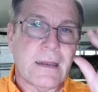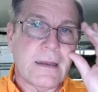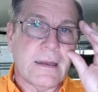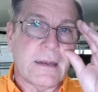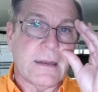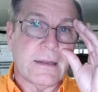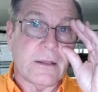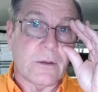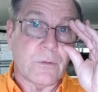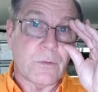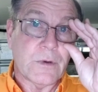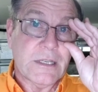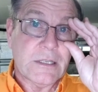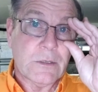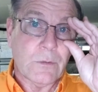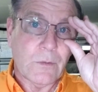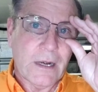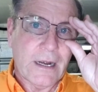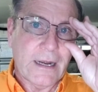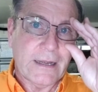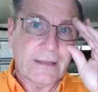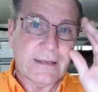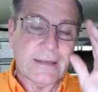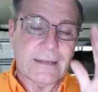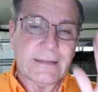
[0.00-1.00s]
And the reason
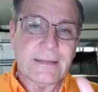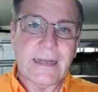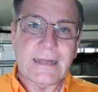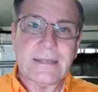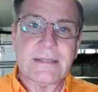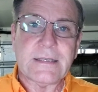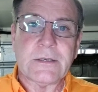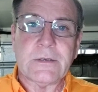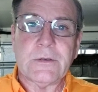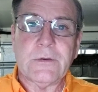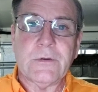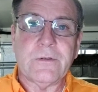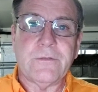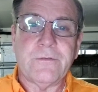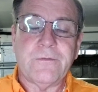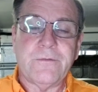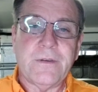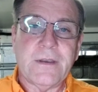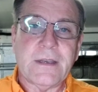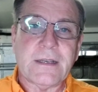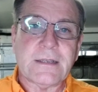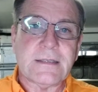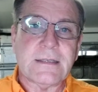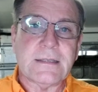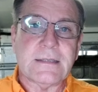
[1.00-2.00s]
why I think that's a good
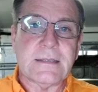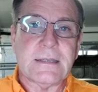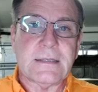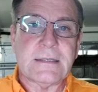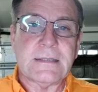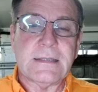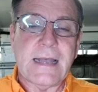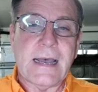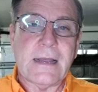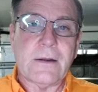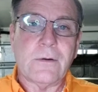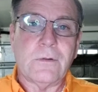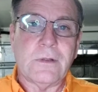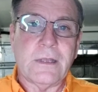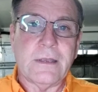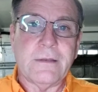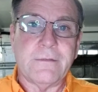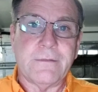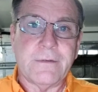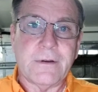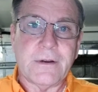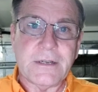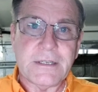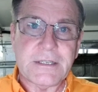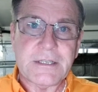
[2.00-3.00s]
fix is it's not only
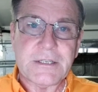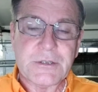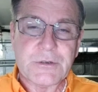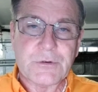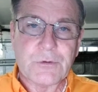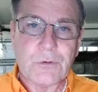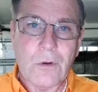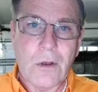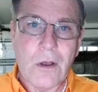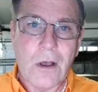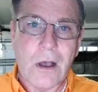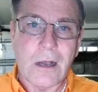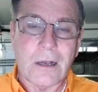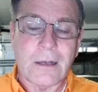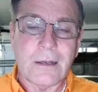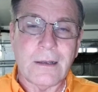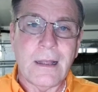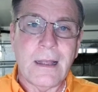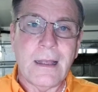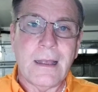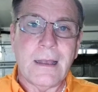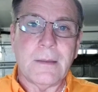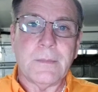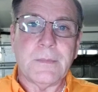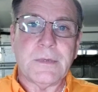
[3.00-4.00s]
very strong,
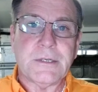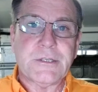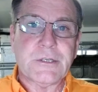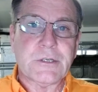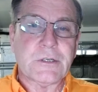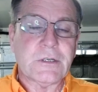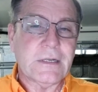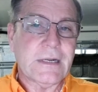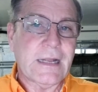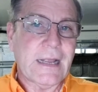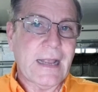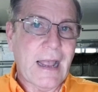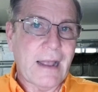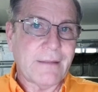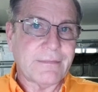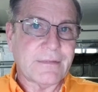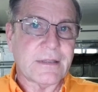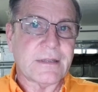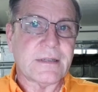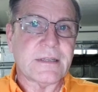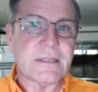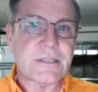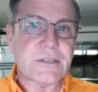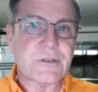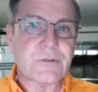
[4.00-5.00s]
but you're going to have to
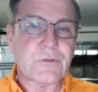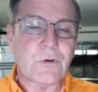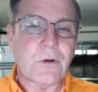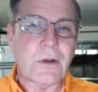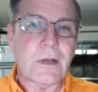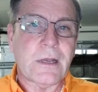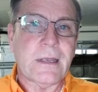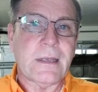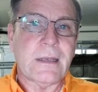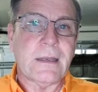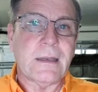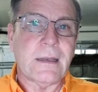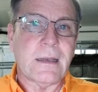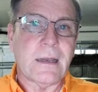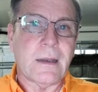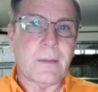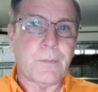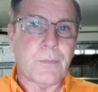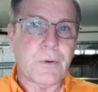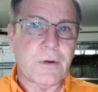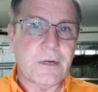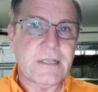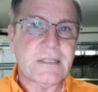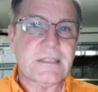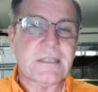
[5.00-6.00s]
destroy a
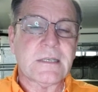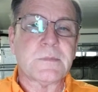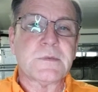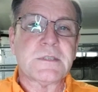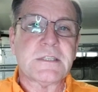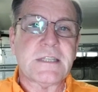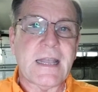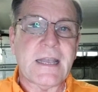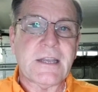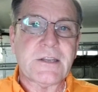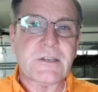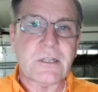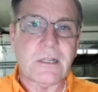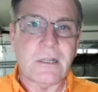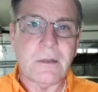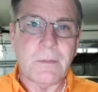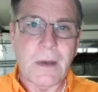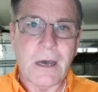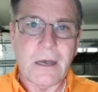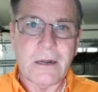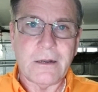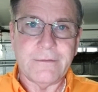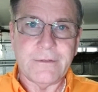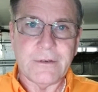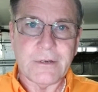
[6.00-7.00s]
pretty substantial
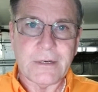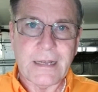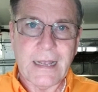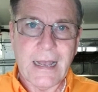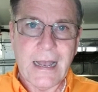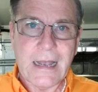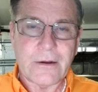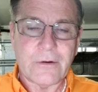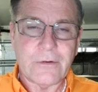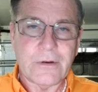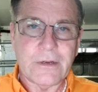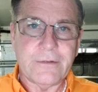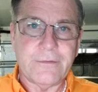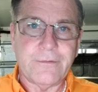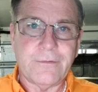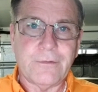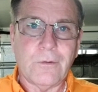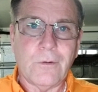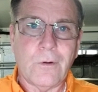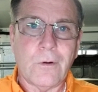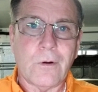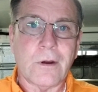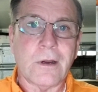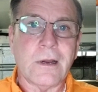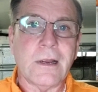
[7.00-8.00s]
amount of your concrete
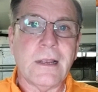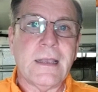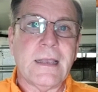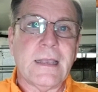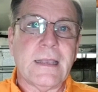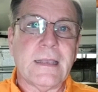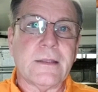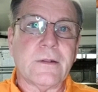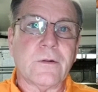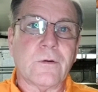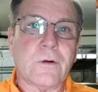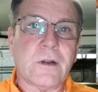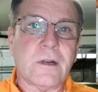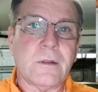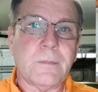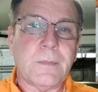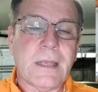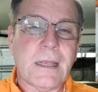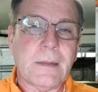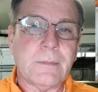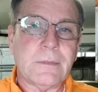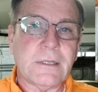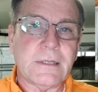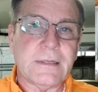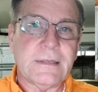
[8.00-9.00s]
floor in order to be
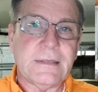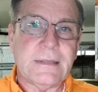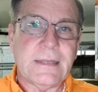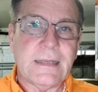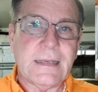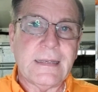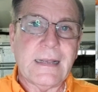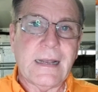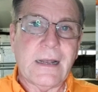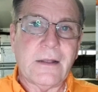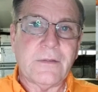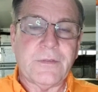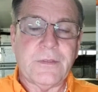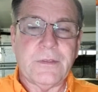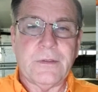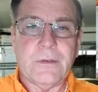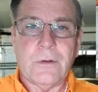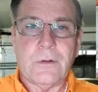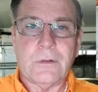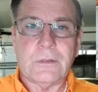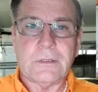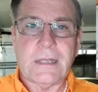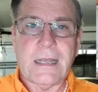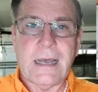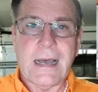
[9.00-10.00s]
able to dig out the
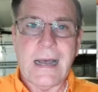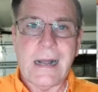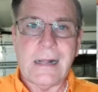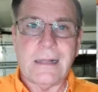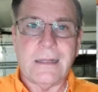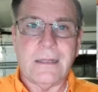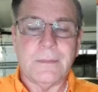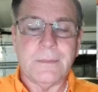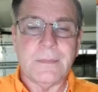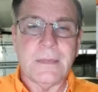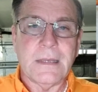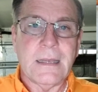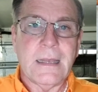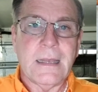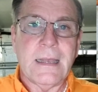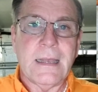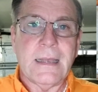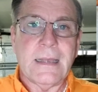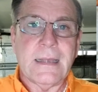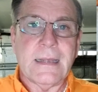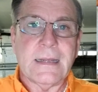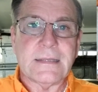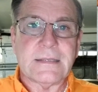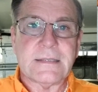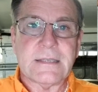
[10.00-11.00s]
old column.
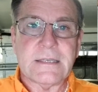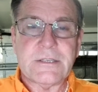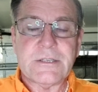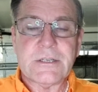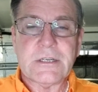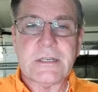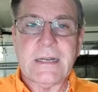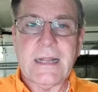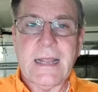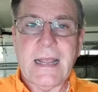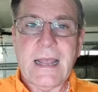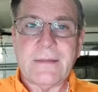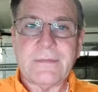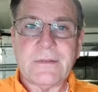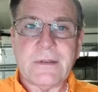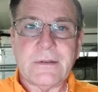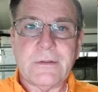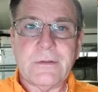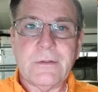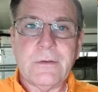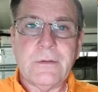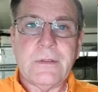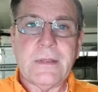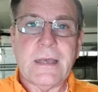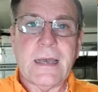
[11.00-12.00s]
And since you're going to have to
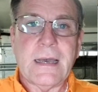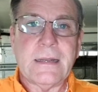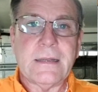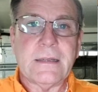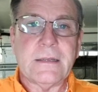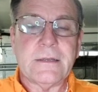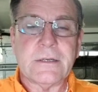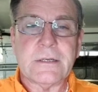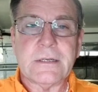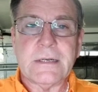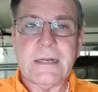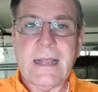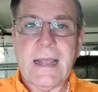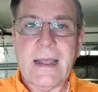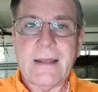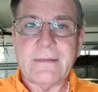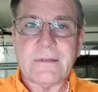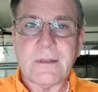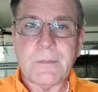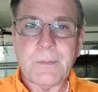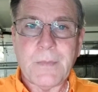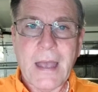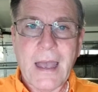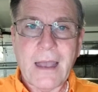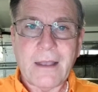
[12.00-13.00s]
do that and you're going to have
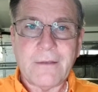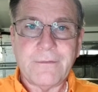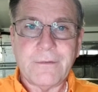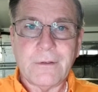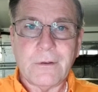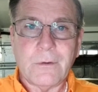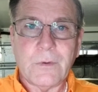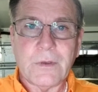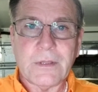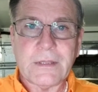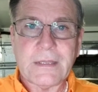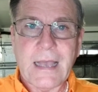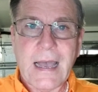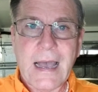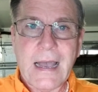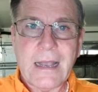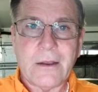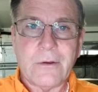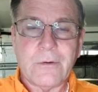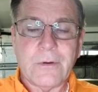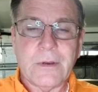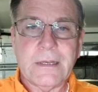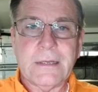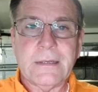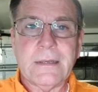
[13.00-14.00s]
to backfill with
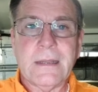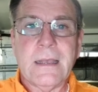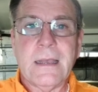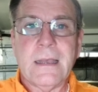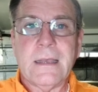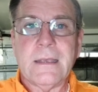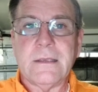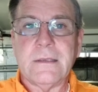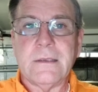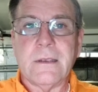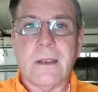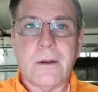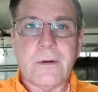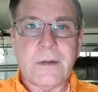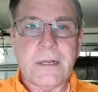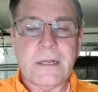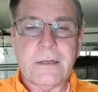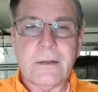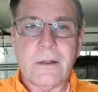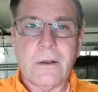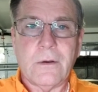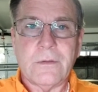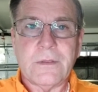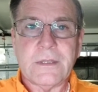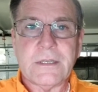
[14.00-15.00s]
concrete, you already
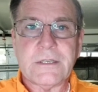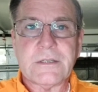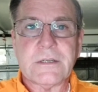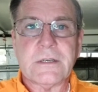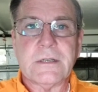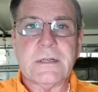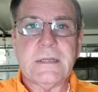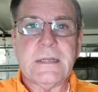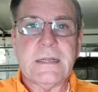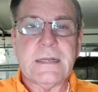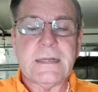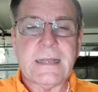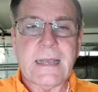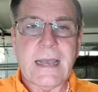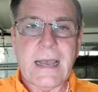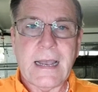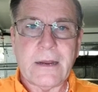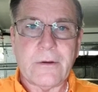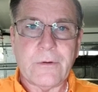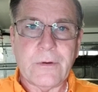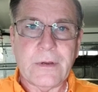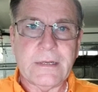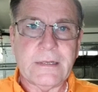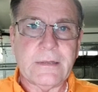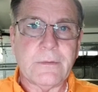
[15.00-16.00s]
know that you're going to need
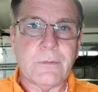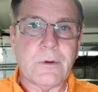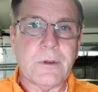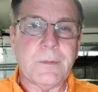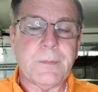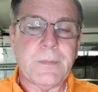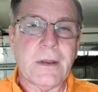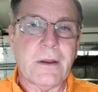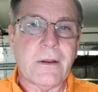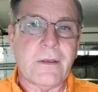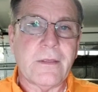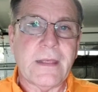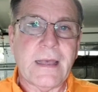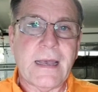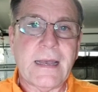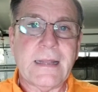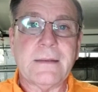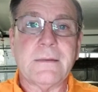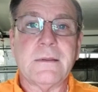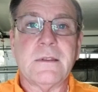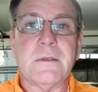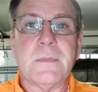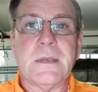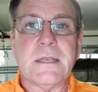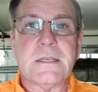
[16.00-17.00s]
concrete to repair
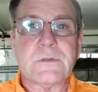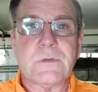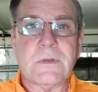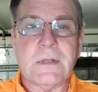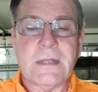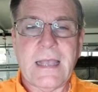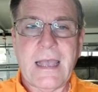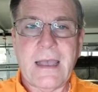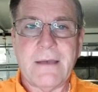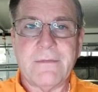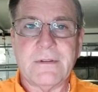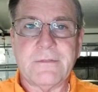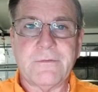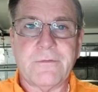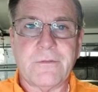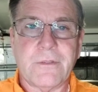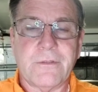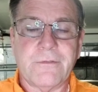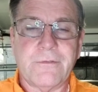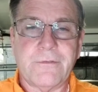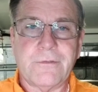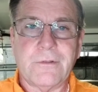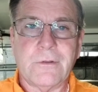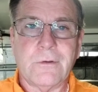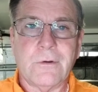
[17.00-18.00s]
that. You may as well have it for the
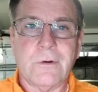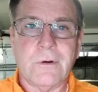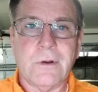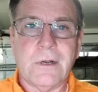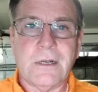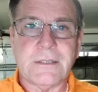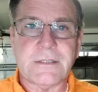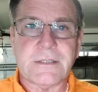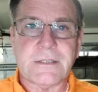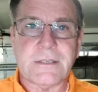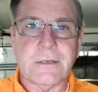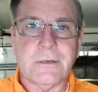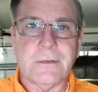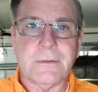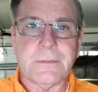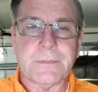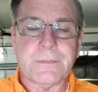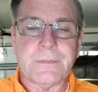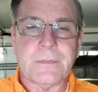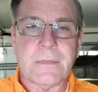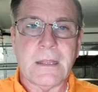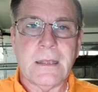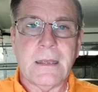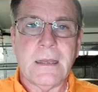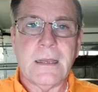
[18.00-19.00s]
floor also.
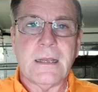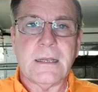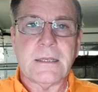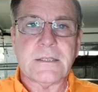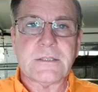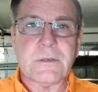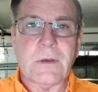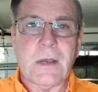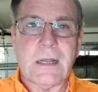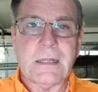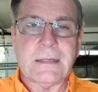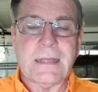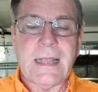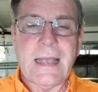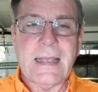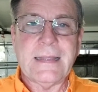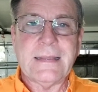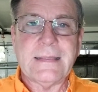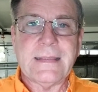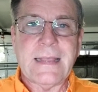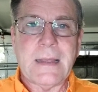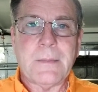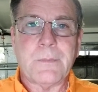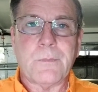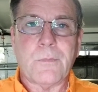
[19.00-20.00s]
So I
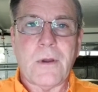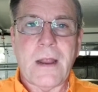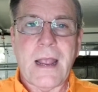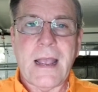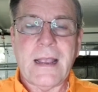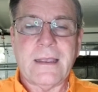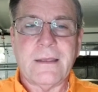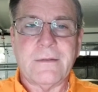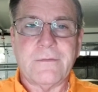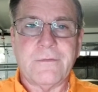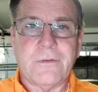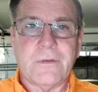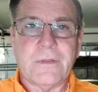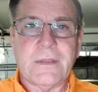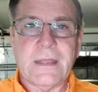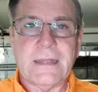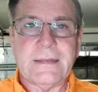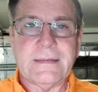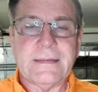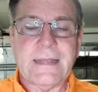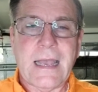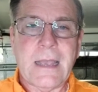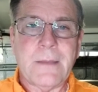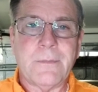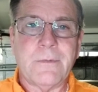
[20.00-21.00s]
like that bracket for
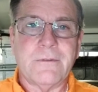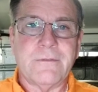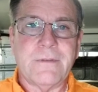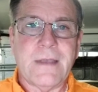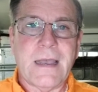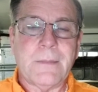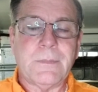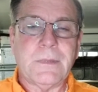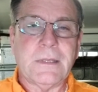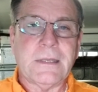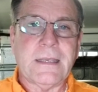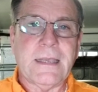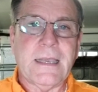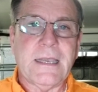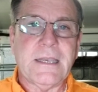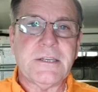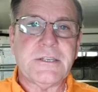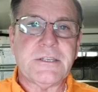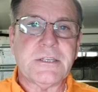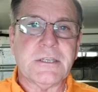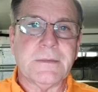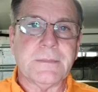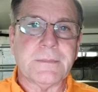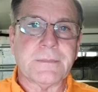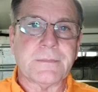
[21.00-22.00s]
that type of
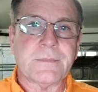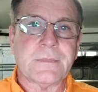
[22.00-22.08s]
application.